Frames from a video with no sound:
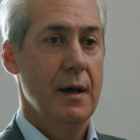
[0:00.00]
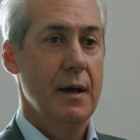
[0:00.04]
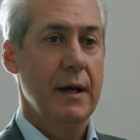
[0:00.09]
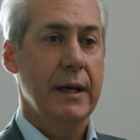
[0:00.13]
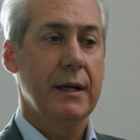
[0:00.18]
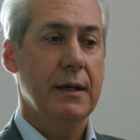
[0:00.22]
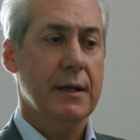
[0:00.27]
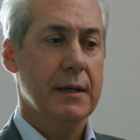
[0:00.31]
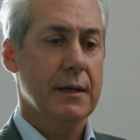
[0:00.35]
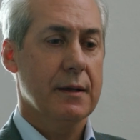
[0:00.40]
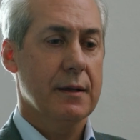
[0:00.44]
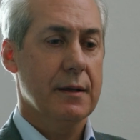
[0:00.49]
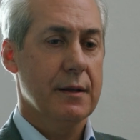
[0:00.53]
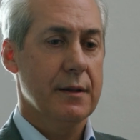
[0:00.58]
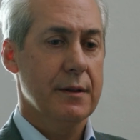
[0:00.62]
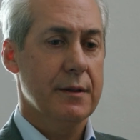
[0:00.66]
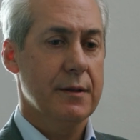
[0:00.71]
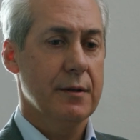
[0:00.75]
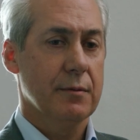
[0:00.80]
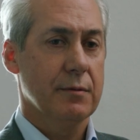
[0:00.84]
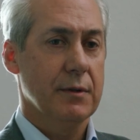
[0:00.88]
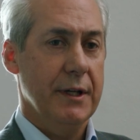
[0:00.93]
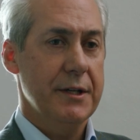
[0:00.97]
Yeah,
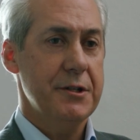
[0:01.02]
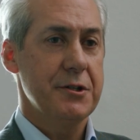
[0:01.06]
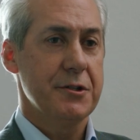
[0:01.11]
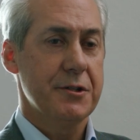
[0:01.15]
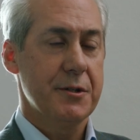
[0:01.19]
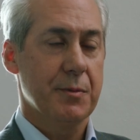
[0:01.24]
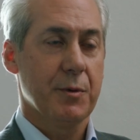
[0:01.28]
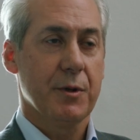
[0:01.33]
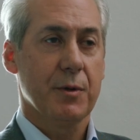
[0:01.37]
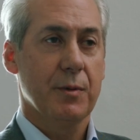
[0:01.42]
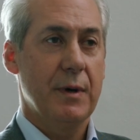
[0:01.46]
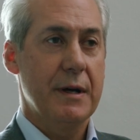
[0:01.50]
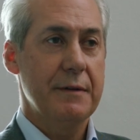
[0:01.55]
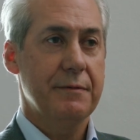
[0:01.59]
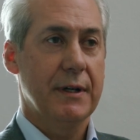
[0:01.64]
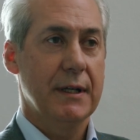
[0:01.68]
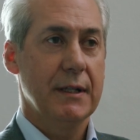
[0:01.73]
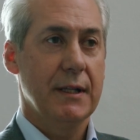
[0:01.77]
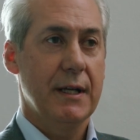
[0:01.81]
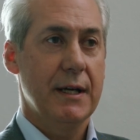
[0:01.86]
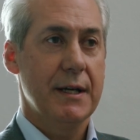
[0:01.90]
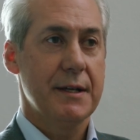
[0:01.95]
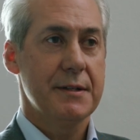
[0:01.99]
the relationship with the Wi-Fi
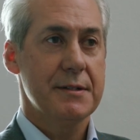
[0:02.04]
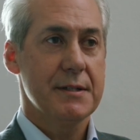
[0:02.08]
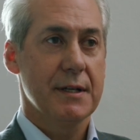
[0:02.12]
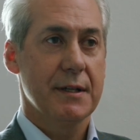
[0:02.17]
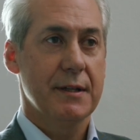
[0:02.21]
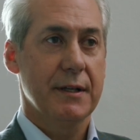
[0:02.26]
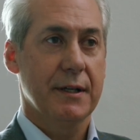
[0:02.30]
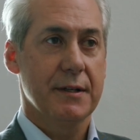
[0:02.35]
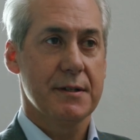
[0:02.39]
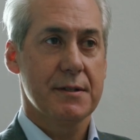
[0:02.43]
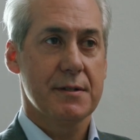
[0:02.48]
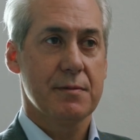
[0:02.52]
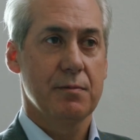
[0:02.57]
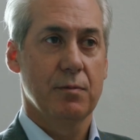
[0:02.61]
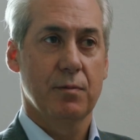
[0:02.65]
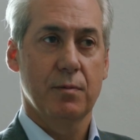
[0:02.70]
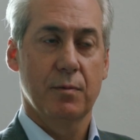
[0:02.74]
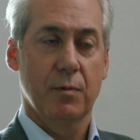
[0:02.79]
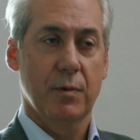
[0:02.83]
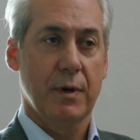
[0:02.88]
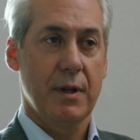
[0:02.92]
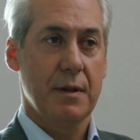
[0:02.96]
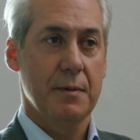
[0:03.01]
Alliance, I think, is
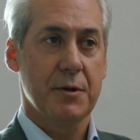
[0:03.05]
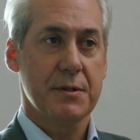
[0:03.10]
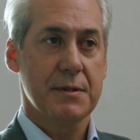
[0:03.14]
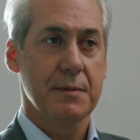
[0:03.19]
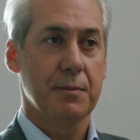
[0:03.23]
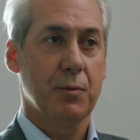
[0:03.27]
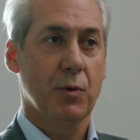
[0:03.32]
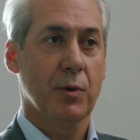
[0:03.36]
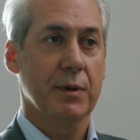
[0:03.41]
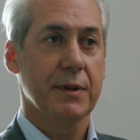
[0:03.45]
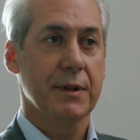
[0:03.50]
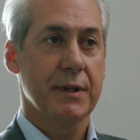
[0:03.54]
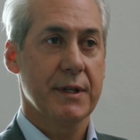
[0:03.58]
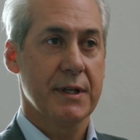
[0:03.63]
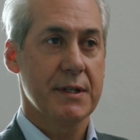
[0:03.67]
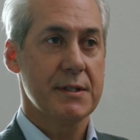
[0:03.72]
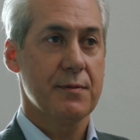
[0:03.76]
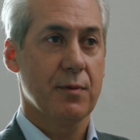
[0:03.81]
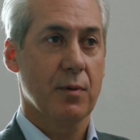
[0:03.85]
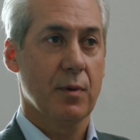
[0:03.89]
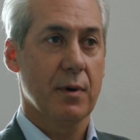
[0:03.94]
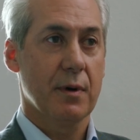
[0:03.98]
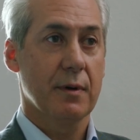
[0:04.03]
one of the most important things
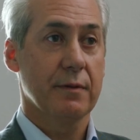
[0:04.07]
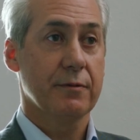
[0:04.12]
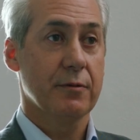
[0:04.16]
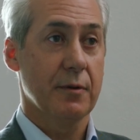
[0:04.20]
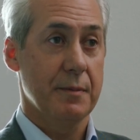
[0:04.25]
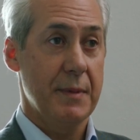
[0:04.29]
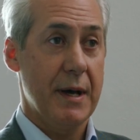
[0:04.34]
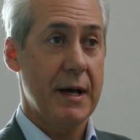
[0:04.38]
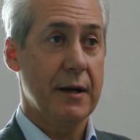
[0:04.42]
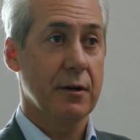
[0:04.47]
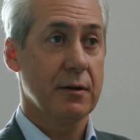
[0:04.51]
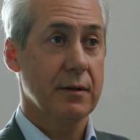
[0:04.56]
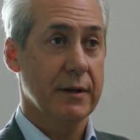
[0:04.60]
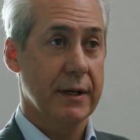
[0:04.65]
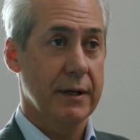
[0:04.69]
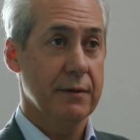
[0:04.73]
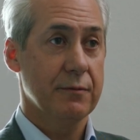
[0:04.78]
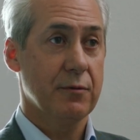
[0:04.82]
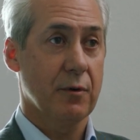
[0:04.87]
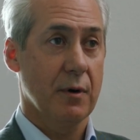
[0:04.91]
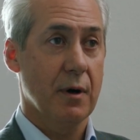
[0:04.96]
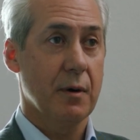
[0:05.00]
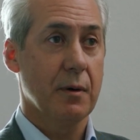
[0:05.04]
for Matter
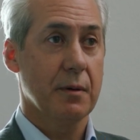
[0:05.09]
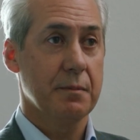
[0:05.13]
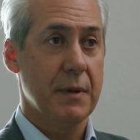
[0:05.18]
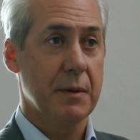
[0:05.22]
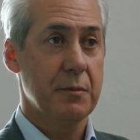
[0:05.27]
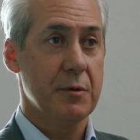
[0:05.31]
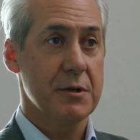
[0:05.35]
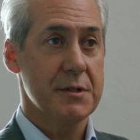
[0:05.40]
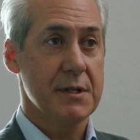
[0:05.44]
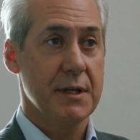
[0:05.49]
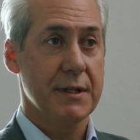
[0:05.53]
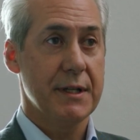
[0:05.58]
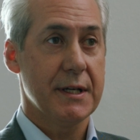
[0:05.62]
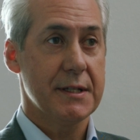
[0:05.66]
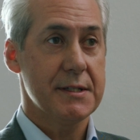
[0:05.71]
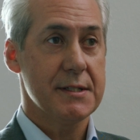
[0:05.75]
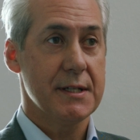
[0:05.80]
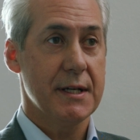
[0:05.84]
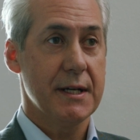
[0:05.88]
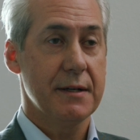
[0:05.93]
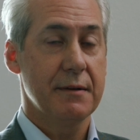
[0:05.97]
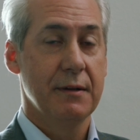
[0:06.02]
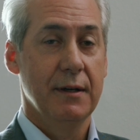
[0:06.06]
and for our members on that
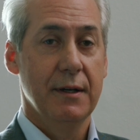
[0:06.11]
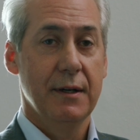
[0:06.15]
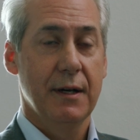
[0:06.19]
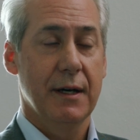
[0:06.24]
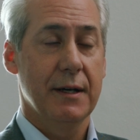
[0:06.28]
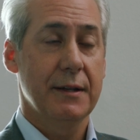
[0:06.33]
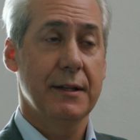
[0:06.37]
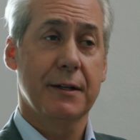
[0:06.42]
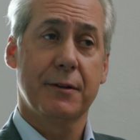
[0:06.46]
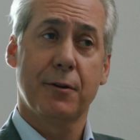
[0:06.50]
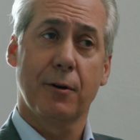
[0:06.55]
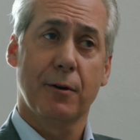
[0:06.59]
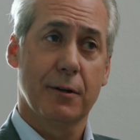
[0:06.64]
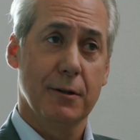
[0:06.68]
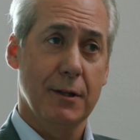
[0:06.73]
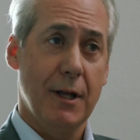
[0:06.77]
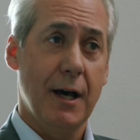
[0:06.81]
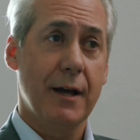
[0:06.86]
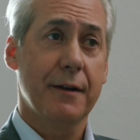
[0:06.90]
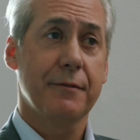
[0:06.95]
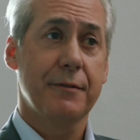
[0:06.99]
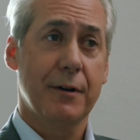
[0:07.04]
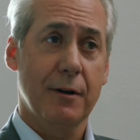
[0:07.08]
side. I think there are a
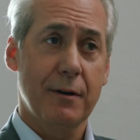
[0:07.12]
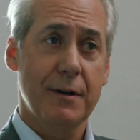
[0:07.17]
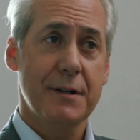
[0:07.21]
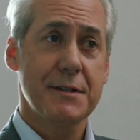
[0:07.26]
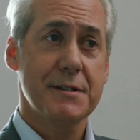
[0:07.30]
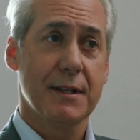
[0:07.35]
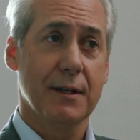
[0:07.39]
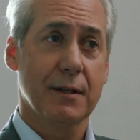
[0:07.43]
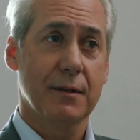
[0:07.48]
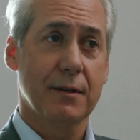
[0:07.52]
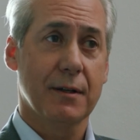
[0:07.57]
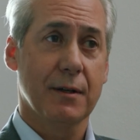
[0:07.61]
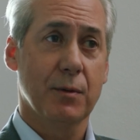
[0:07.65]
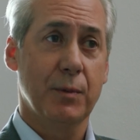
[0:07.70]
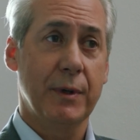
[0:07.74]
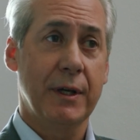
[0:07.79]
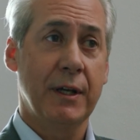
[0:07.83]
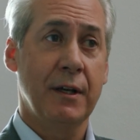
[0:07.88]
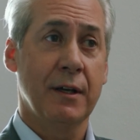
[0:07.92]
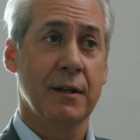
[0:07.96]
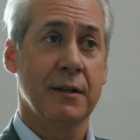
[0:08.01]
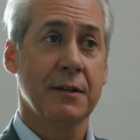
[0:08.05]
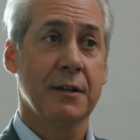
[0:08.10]
lot of areas that we
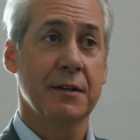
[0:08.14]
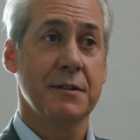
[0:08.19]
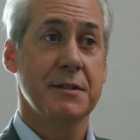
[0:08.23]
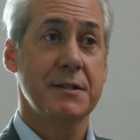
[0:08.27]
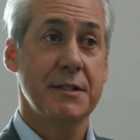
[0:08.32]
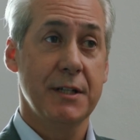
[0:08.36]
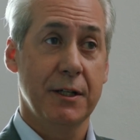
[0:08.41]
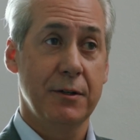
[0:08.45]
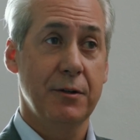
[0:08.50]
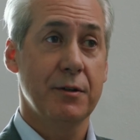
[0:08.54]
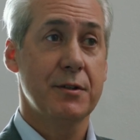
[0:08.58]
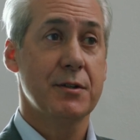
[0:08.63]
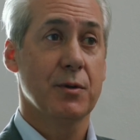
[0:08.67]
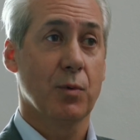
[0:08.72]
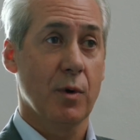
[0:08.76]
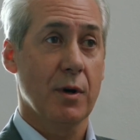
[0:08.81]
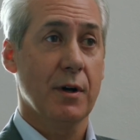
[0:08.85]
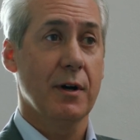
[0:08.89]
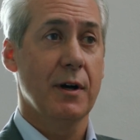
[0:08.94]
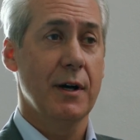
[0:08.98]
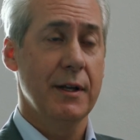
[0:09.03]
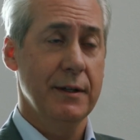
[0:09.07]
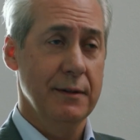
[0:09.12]
can continue to
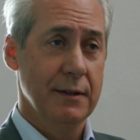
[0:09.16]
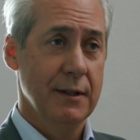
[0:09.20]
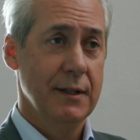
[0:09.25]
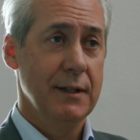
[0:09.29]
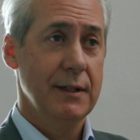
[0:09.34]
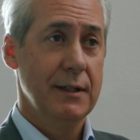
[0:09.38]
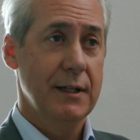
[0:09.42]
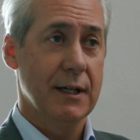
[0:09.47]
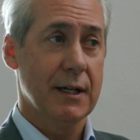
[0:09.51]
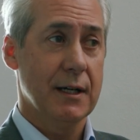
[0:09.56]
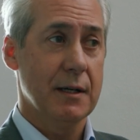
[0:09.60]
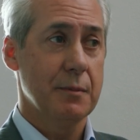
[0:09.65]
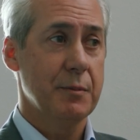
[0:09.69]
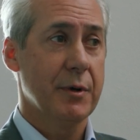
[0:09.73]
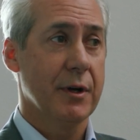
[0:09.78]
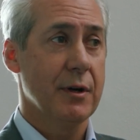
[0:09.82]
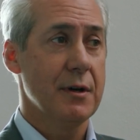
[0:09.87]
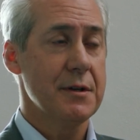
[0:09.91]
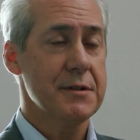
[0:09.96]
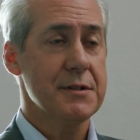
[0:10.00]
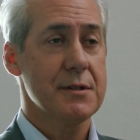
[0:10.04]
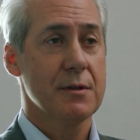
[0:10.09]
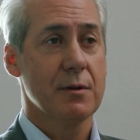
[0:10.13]
work on, but
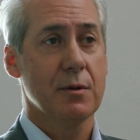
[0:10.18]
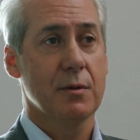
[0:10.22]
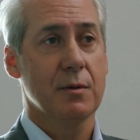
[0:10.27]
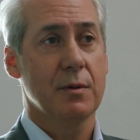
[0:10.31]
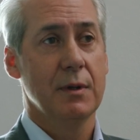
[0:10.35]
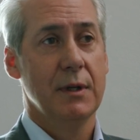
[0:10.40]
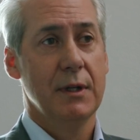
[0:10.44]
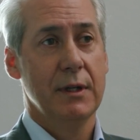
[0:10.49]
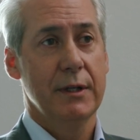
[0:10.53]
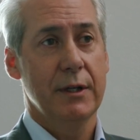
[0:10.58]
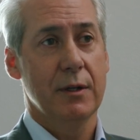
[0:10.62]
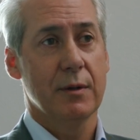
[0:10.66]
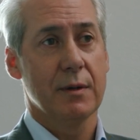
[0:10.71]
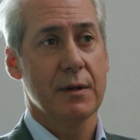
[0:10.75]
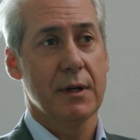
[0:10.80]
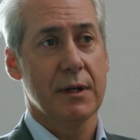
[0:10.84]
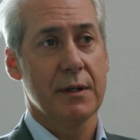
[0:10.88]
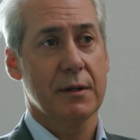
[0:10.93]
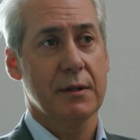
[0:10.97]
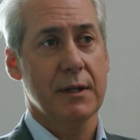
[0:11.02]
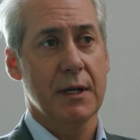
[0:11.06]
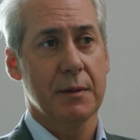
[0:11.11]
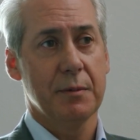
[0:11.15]
also,
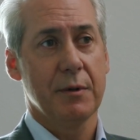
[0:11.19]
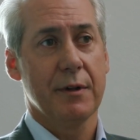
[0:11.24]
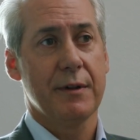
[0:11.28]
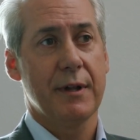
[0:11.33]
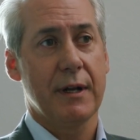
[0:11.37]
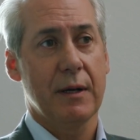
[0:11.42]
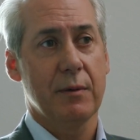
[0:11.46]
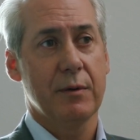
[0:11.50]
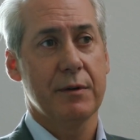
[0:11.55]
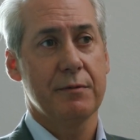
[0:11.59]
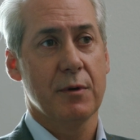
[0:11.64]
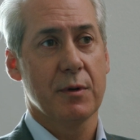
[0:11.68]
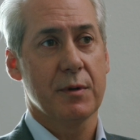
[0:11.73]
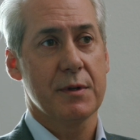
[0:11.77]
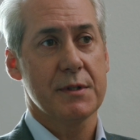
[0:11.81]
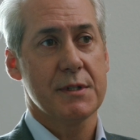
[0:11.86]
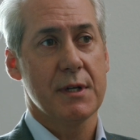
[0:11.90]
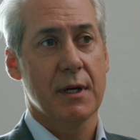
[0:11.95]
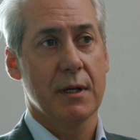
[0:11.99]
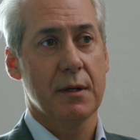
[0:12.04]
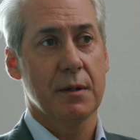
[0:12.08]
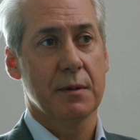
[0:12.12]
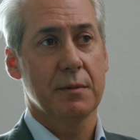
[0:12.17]
a couple that I would focus
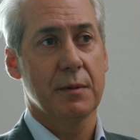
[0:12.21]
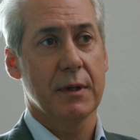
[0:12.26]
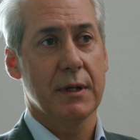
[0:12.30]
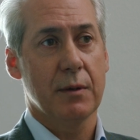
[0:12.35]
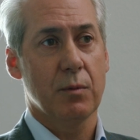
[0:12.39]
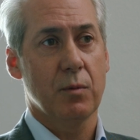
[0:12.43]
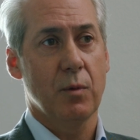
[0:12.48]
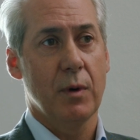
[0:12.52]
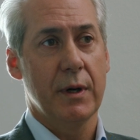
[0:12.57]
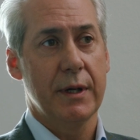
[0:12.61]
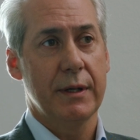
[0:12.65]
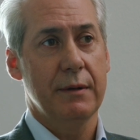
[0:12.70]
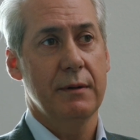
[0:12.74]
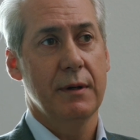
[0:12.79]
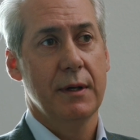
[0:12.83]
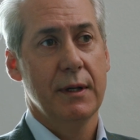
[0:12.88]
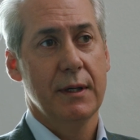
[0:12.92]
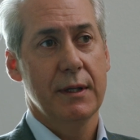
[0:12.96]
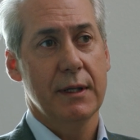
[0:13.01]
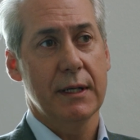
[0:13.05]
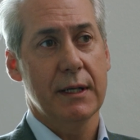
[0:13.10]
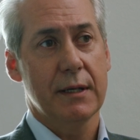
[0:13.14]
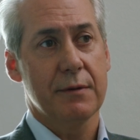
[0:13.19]
on are one,
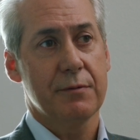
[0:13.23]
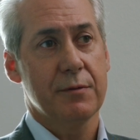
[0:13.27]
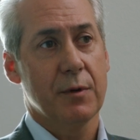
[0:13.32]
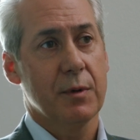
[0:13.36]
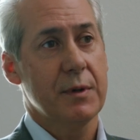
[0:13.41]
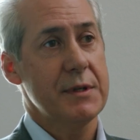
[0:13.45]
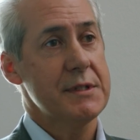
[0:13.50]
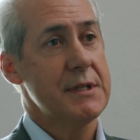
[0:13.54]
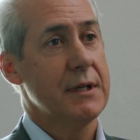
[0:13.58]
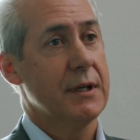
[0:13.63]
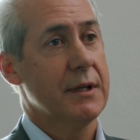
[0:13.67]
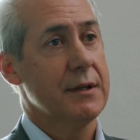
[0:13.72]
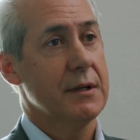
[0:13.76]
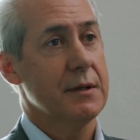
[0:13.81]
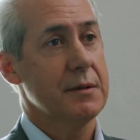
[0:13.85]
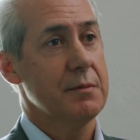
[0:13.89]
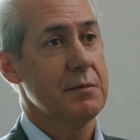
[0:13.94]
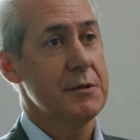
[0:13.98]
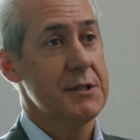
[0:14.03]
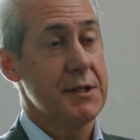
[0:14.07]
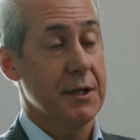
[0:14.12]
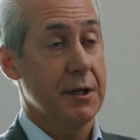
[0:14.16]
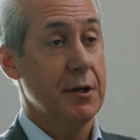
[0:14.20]
focusing on the
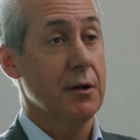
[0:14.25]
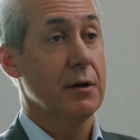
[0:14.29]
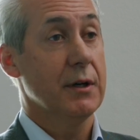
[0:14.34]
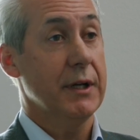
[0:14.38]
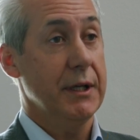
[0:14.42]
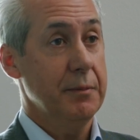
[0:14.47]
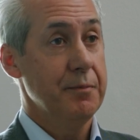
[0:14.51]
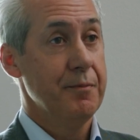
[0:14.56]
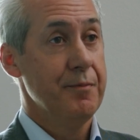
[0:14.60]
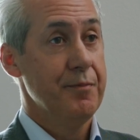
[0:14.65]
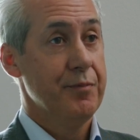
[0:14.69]
security.